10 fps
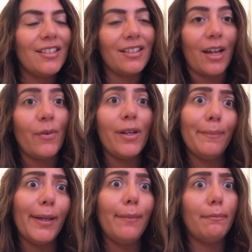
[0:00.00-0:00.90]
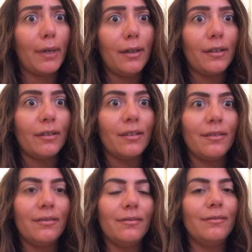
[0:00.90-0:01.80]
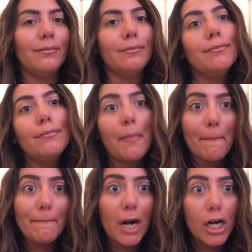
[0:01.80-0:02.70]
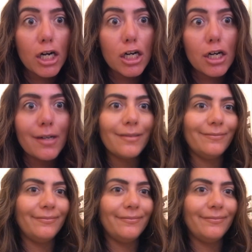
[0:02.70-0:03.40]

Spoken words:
So I want to be a bird. Bird.